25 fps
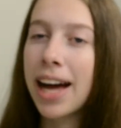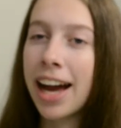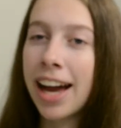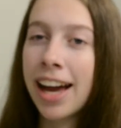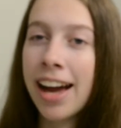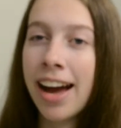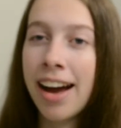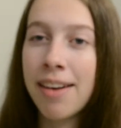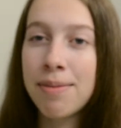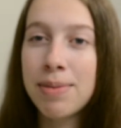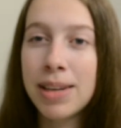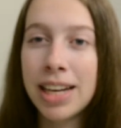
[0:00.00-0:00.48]

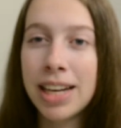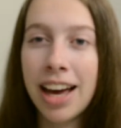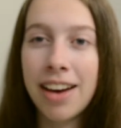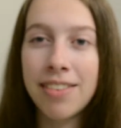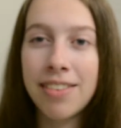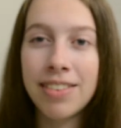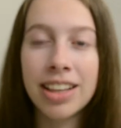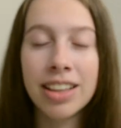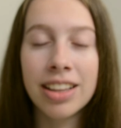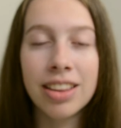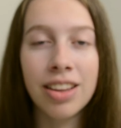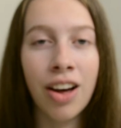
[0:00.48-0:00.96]
have been
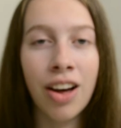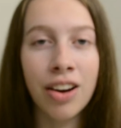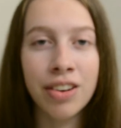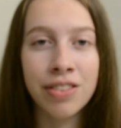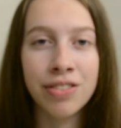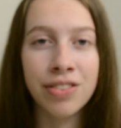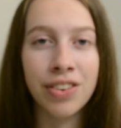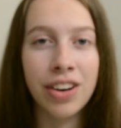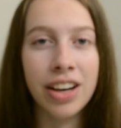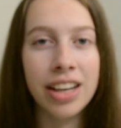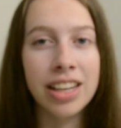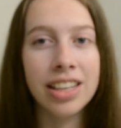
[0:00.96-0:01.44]
having a lot of
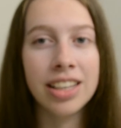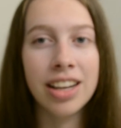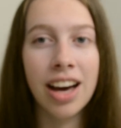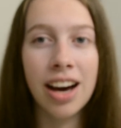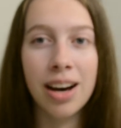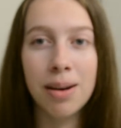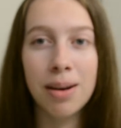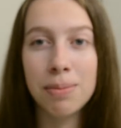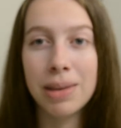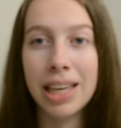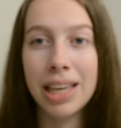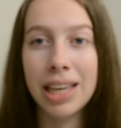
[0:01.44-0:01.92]
fun
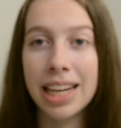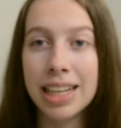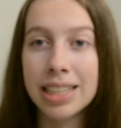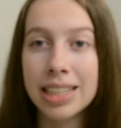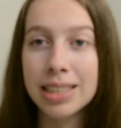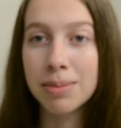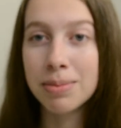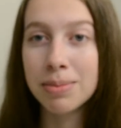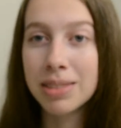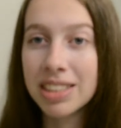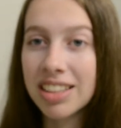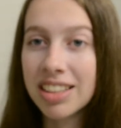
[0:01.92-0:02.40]
getting
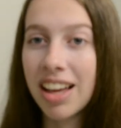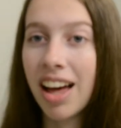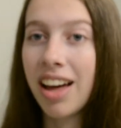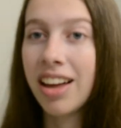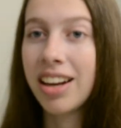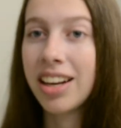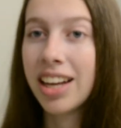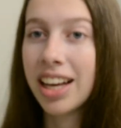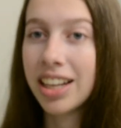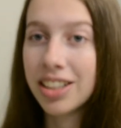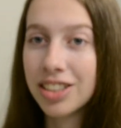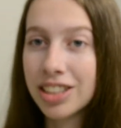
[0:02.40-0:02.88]
some
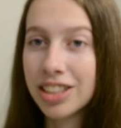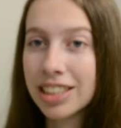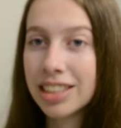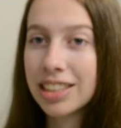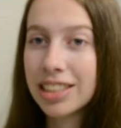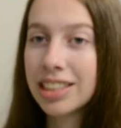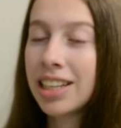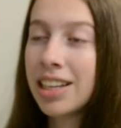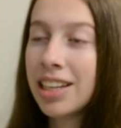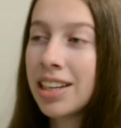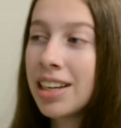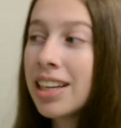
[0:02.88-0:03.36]
sun and just